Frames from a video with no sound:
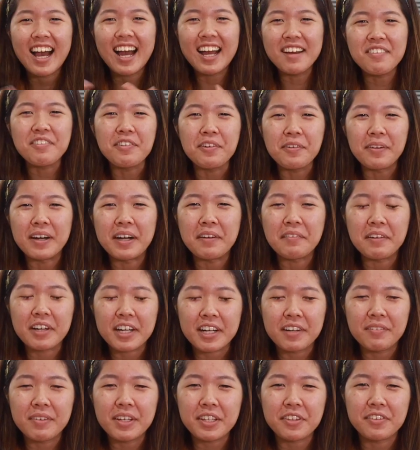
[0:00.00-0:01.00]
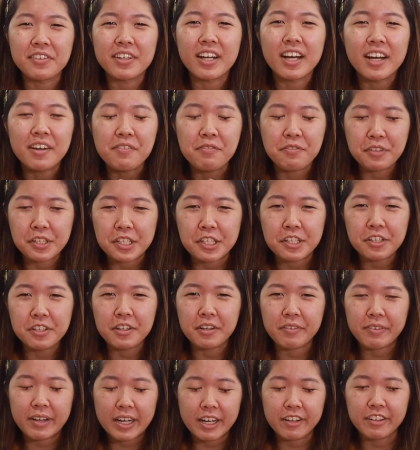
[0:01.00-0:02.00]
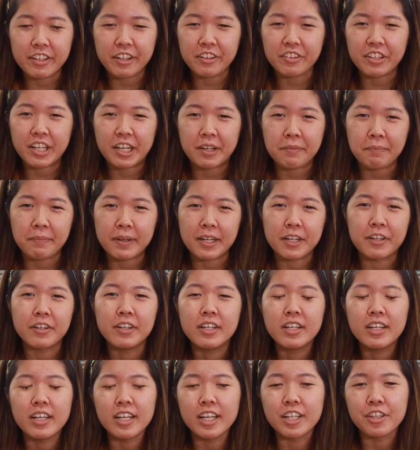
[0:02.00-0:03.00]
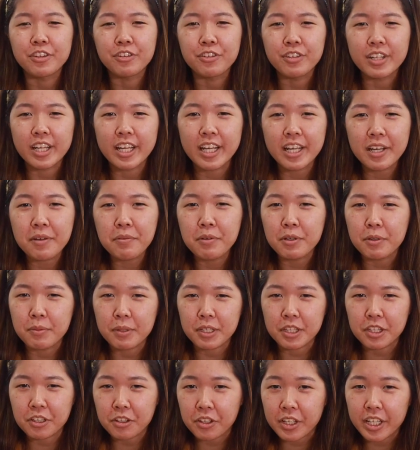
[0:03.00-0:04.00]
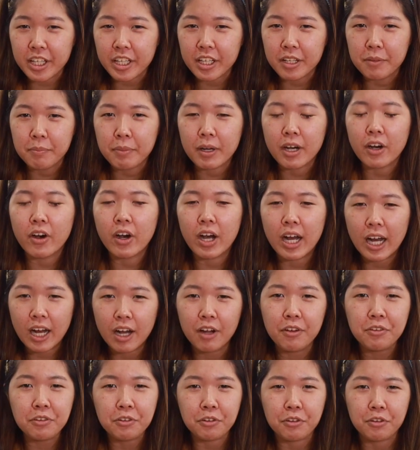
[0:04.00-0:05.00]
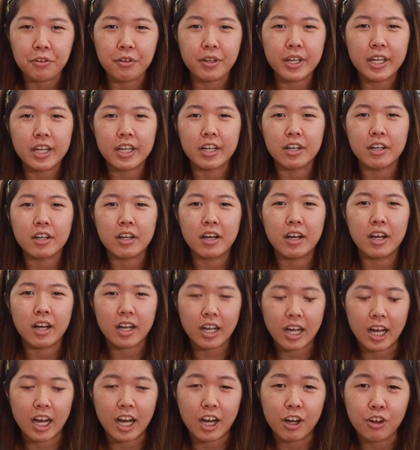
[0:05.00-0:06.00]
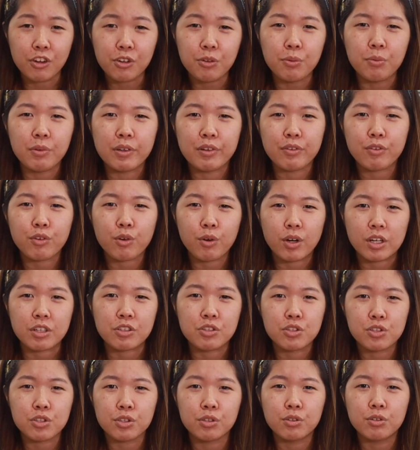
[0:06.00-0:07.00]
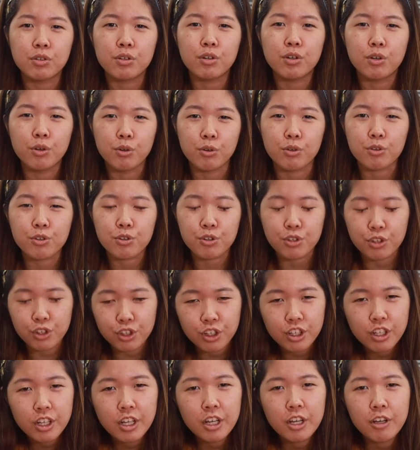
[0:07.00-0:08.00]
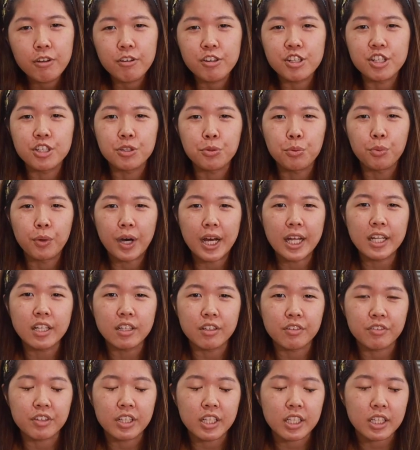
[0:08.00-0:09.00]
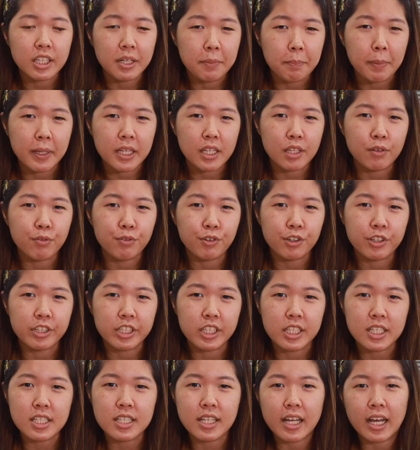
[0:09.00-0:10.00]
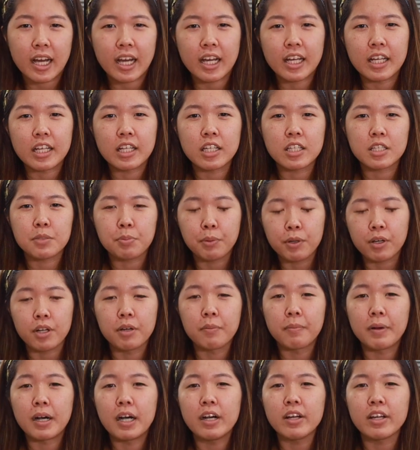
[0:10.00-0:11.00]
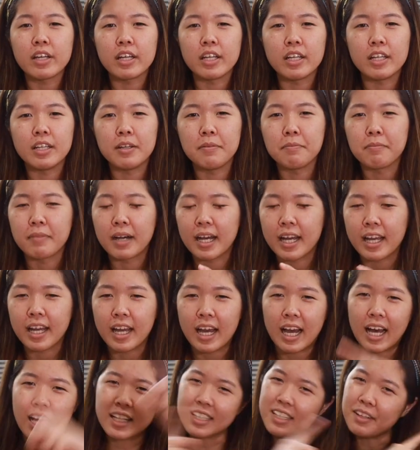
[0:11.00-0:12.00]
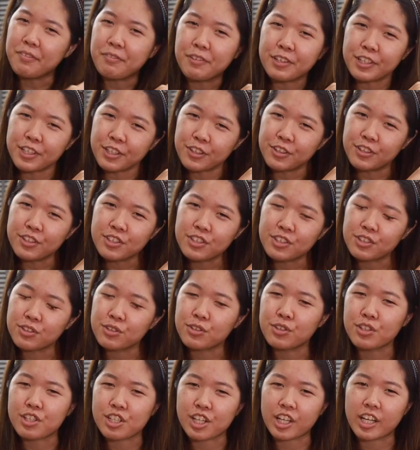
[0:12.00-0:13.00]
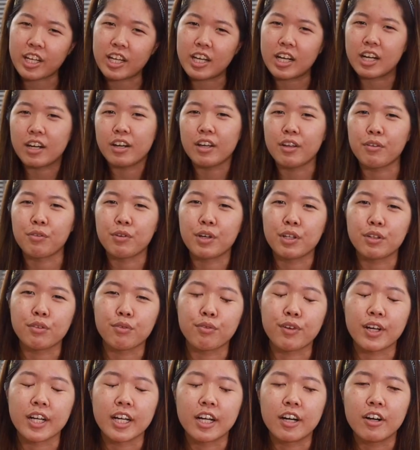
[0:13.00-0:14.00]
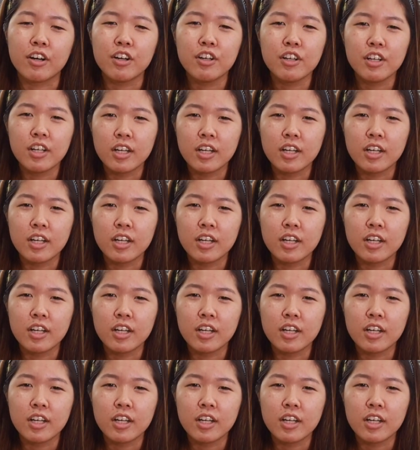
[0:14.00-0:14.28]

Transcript: Hi everyone, welcome back to another video of How Now Taobao, and today we'll be talking about how to create an account with Guangzhou Hongyu, which is one of the third-party portals that I spoke about in my other video, so go check it out if you want to find out